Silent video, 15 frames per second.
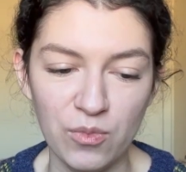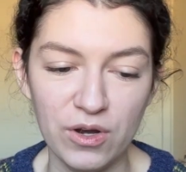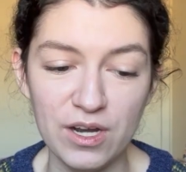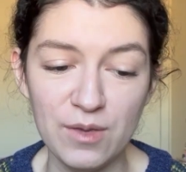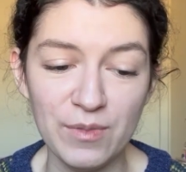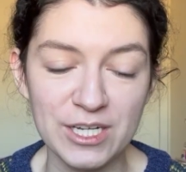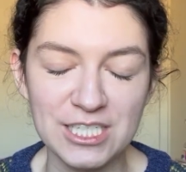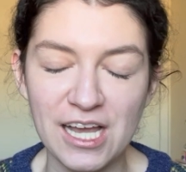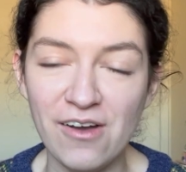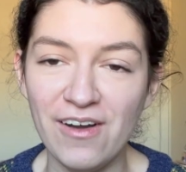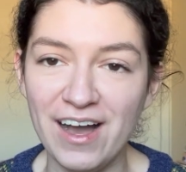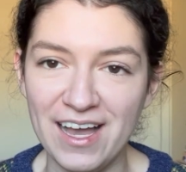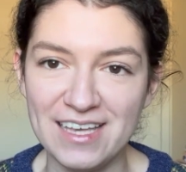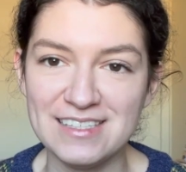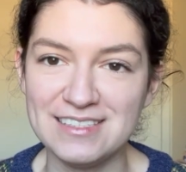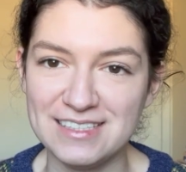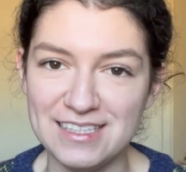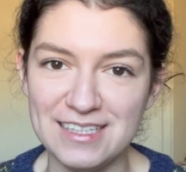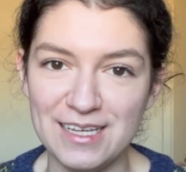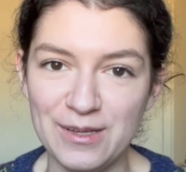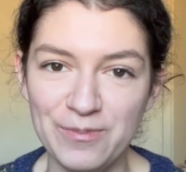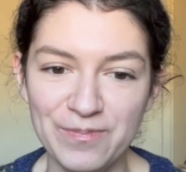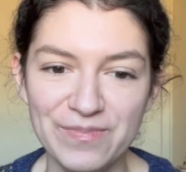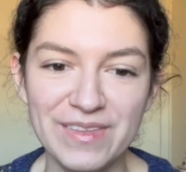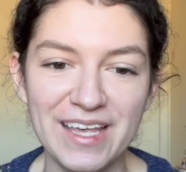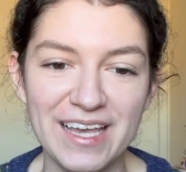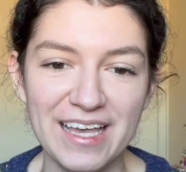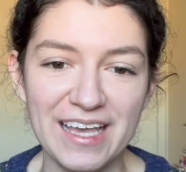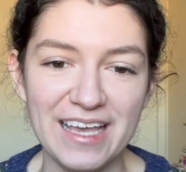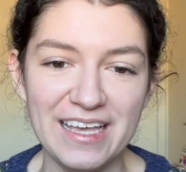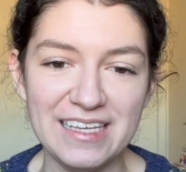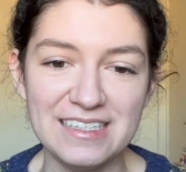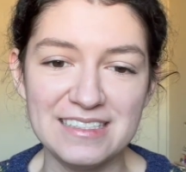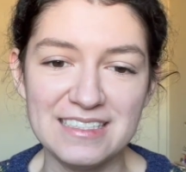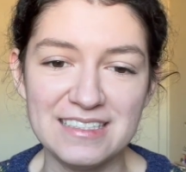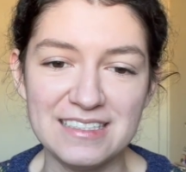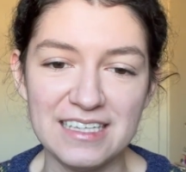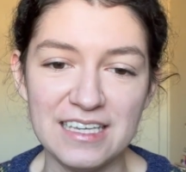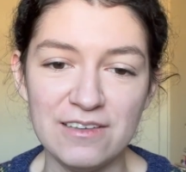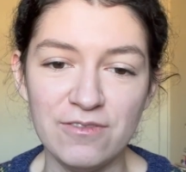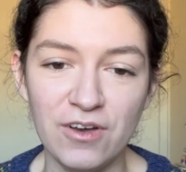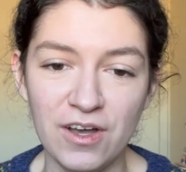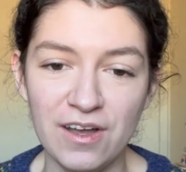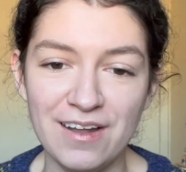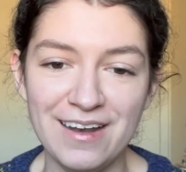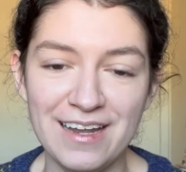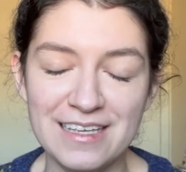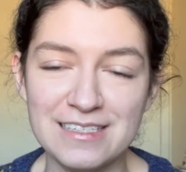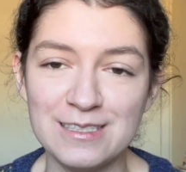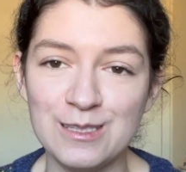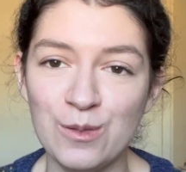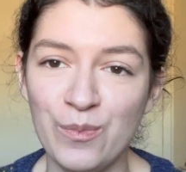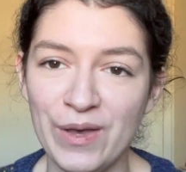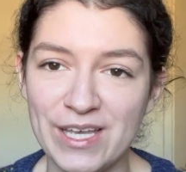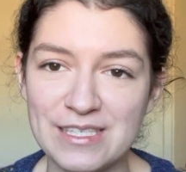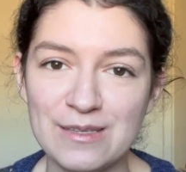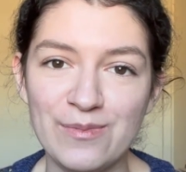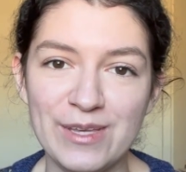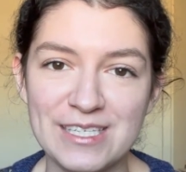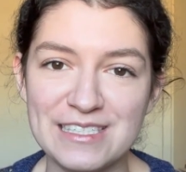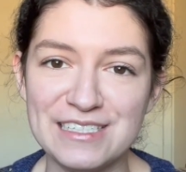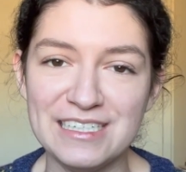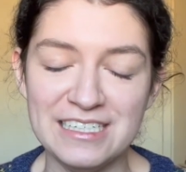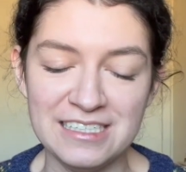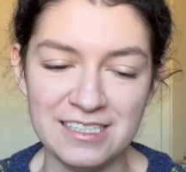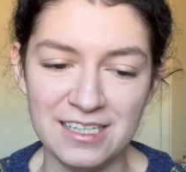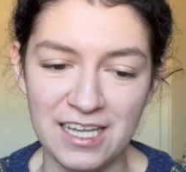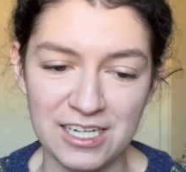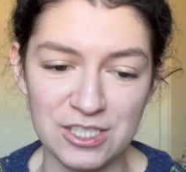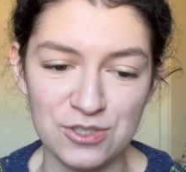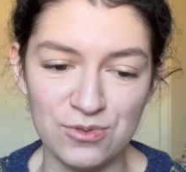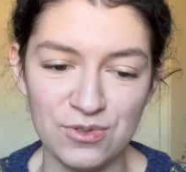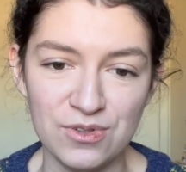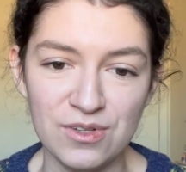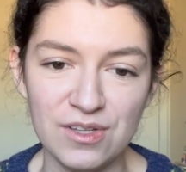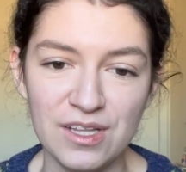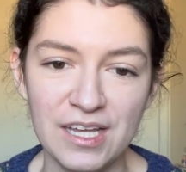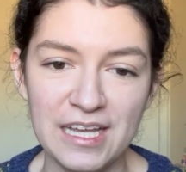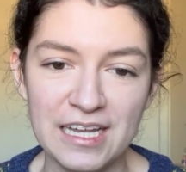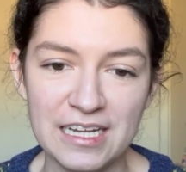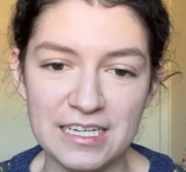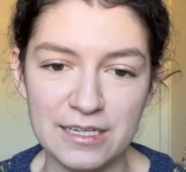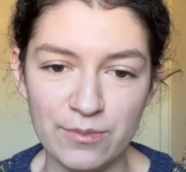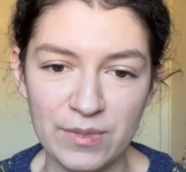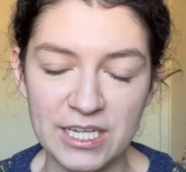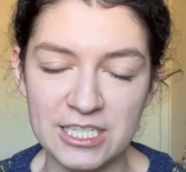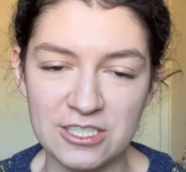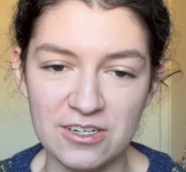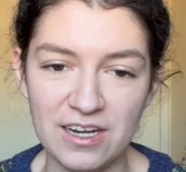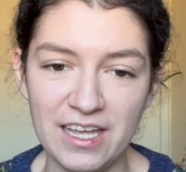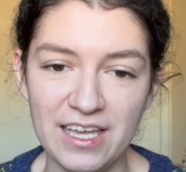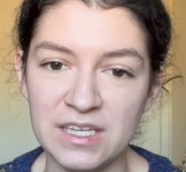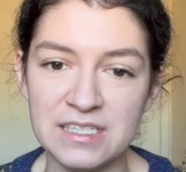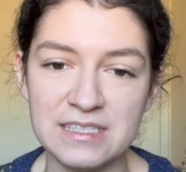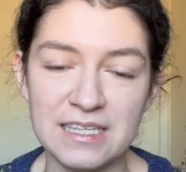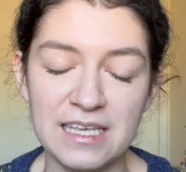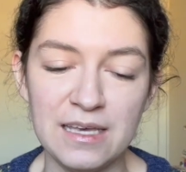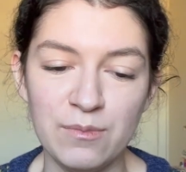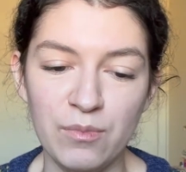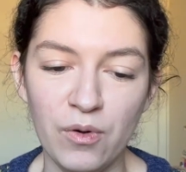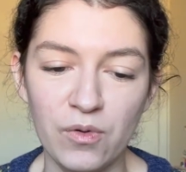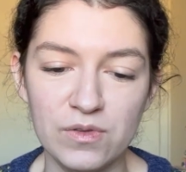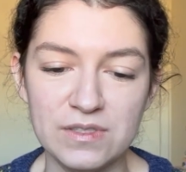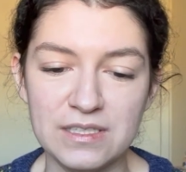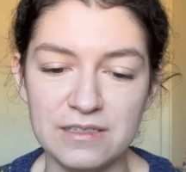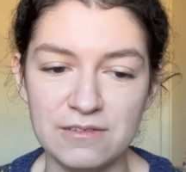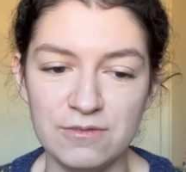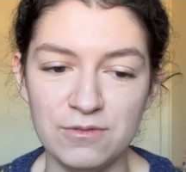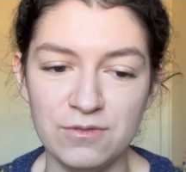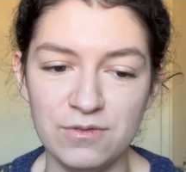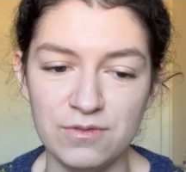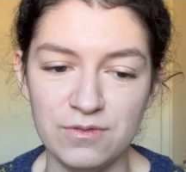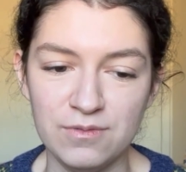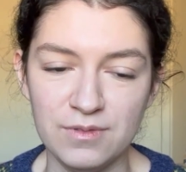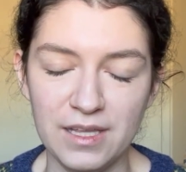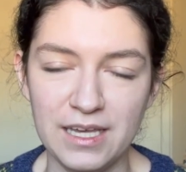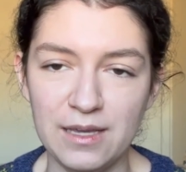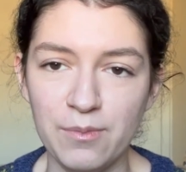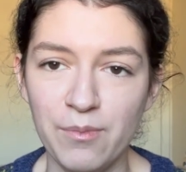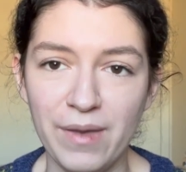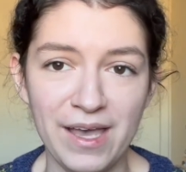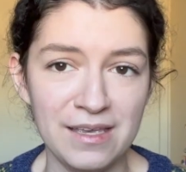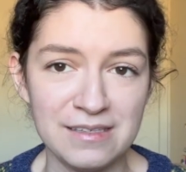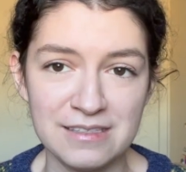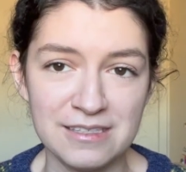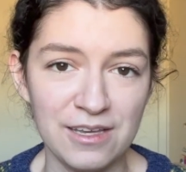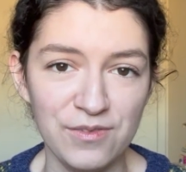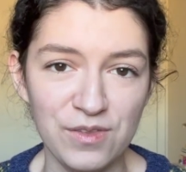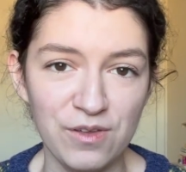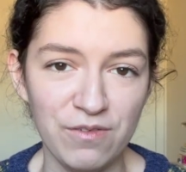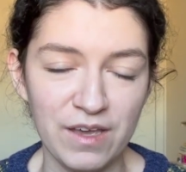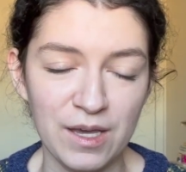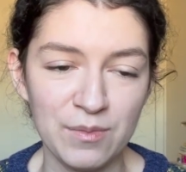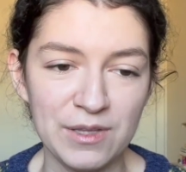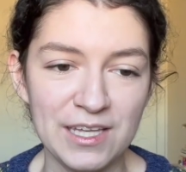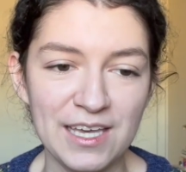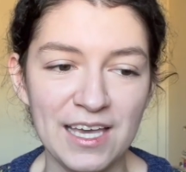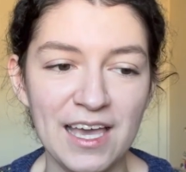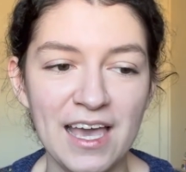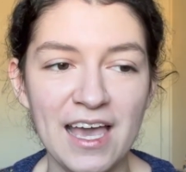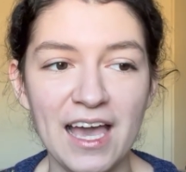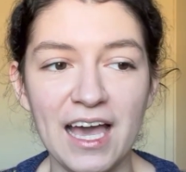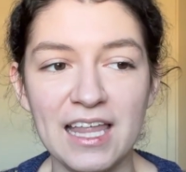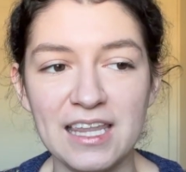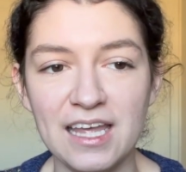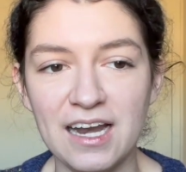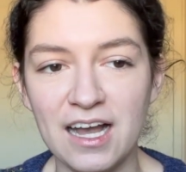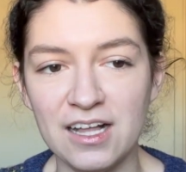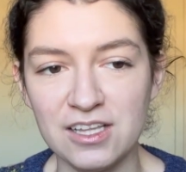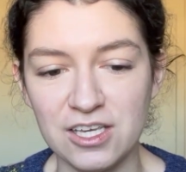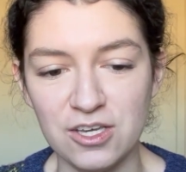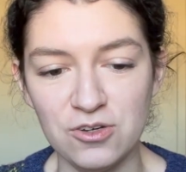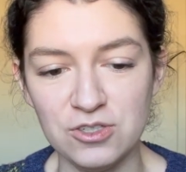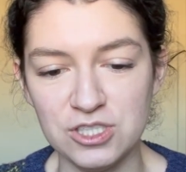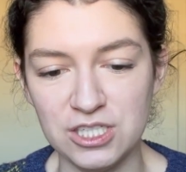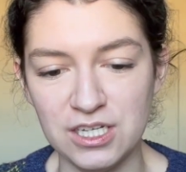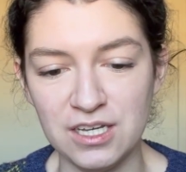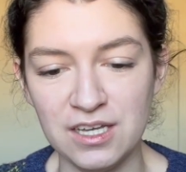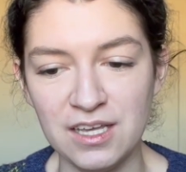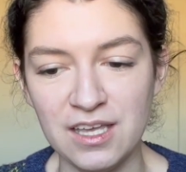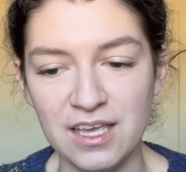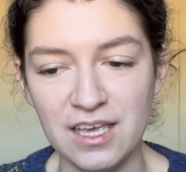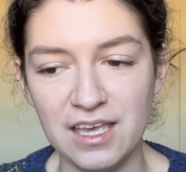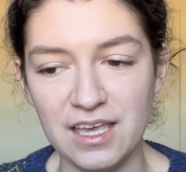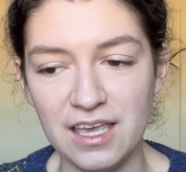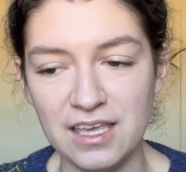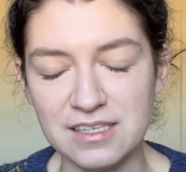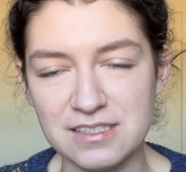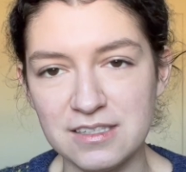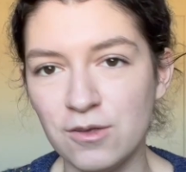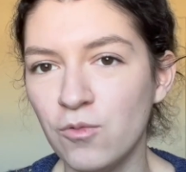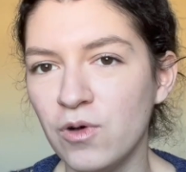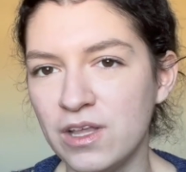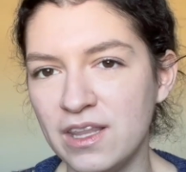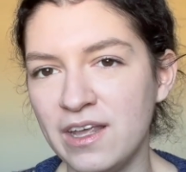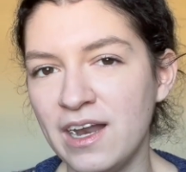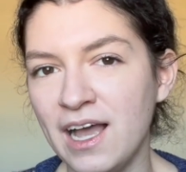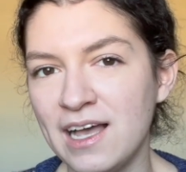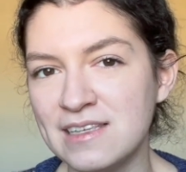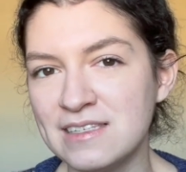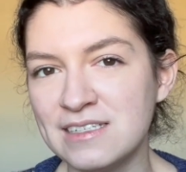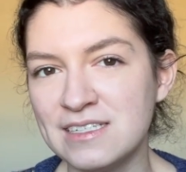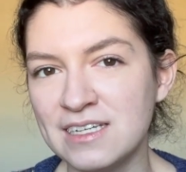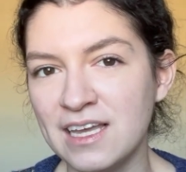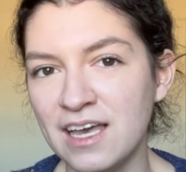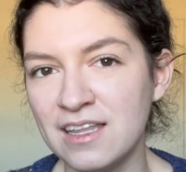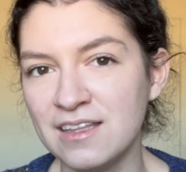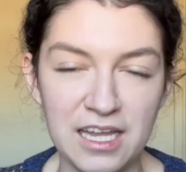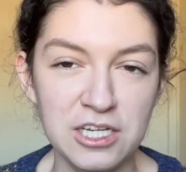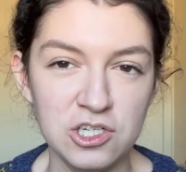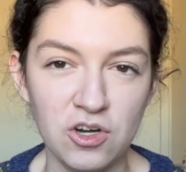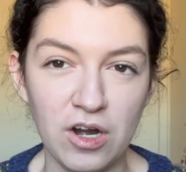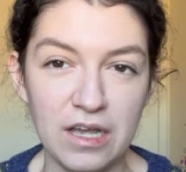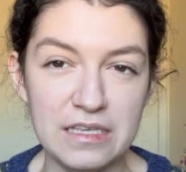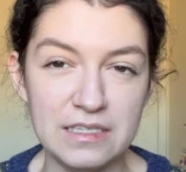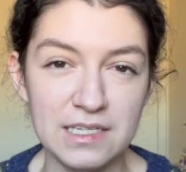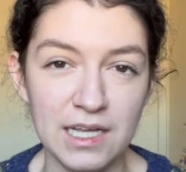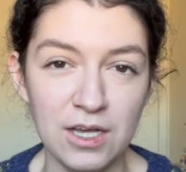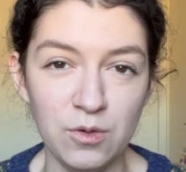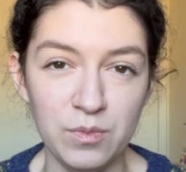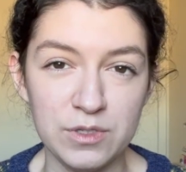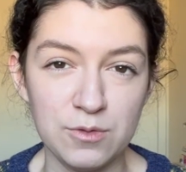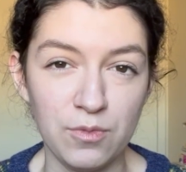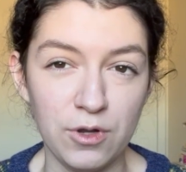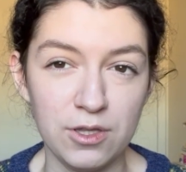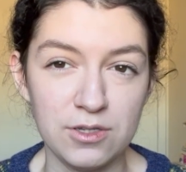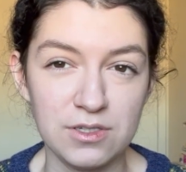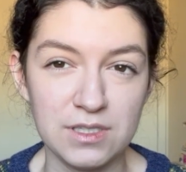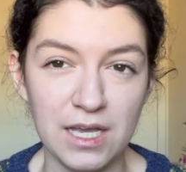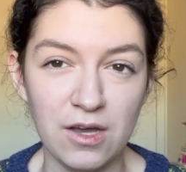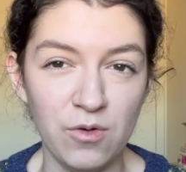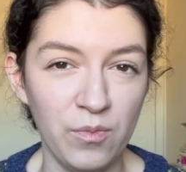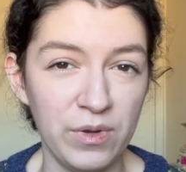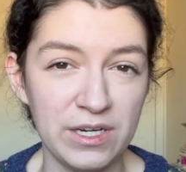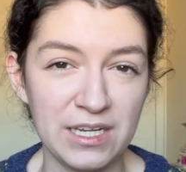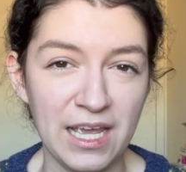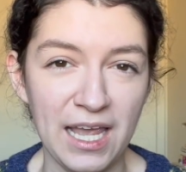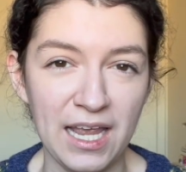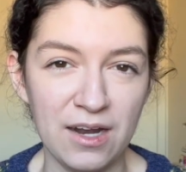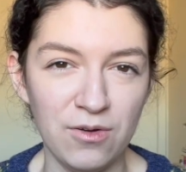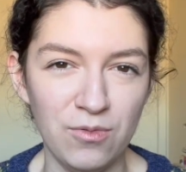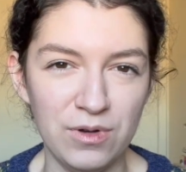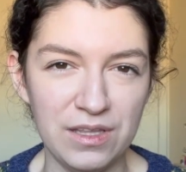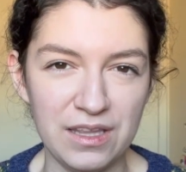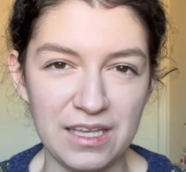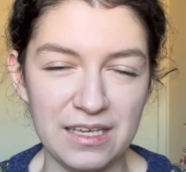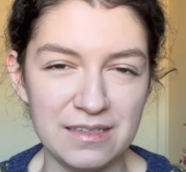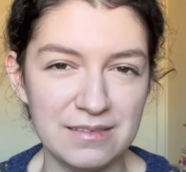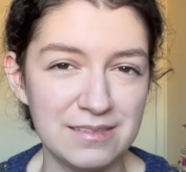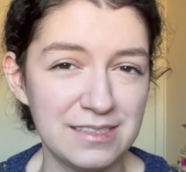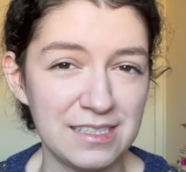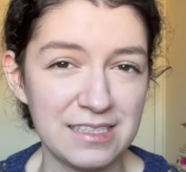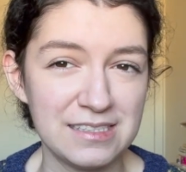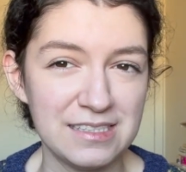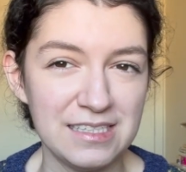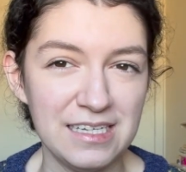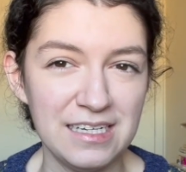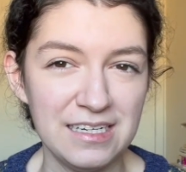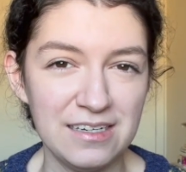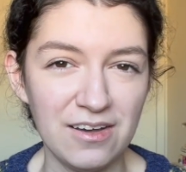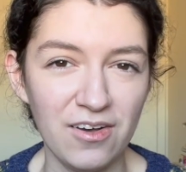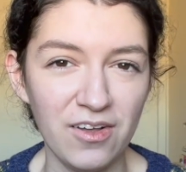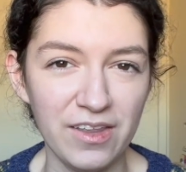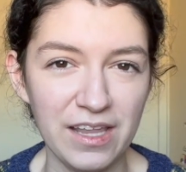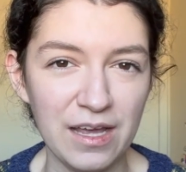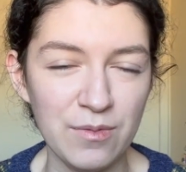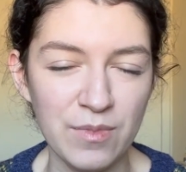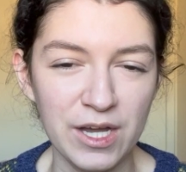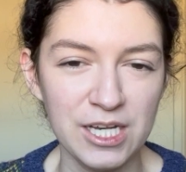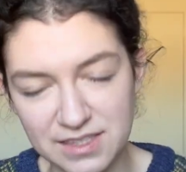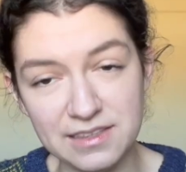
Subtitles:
Pretty much how I see them is Ivan is the pessimist intellectual, Dmitry is the impulsive like mess of the family, and then Alyosha is the one that has it together, tries to help his brothers out, but can't really succeed all that much.